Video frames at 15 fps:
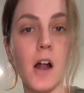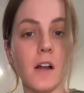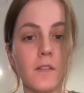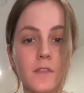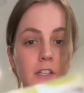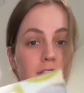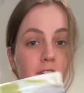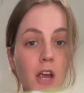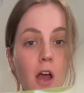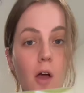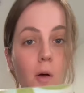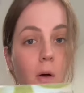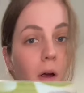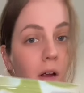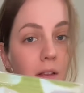of the show
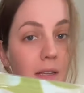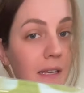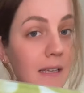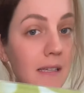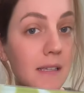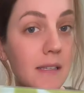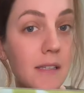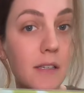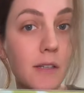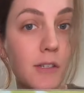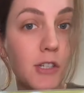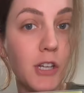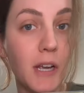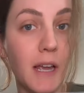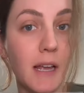are these
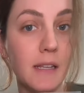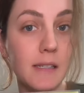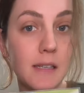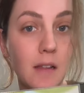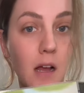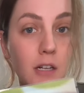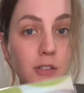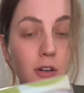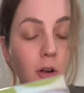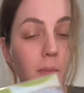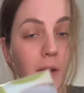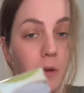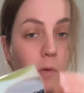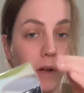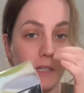chicken cilantro mini
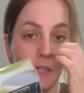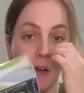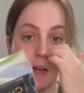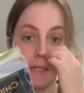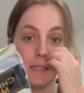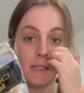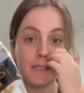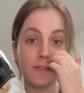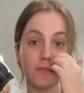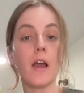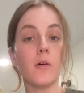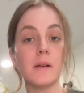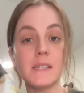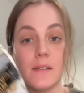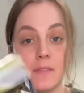wontons. I
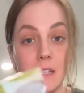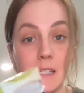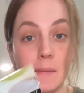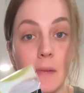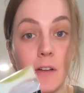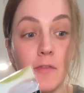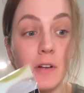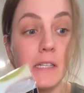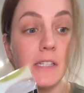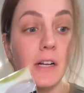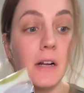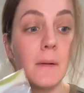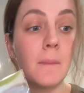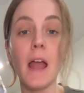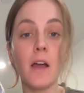always have these in my
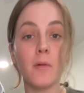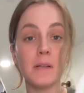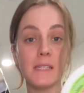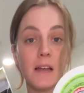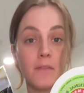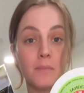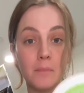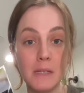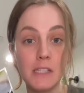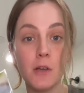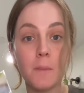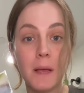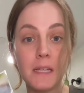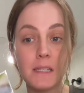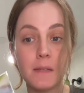freezer. I always have miso
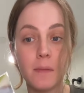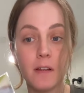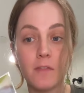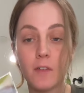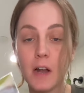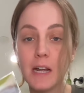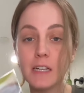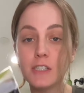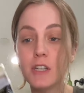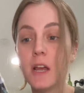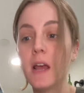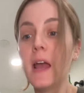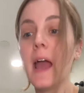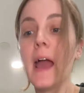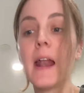paste in my fridge,
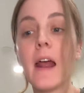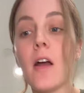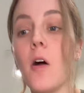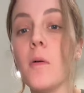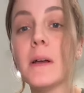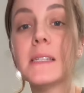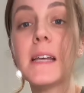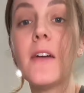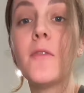and I always have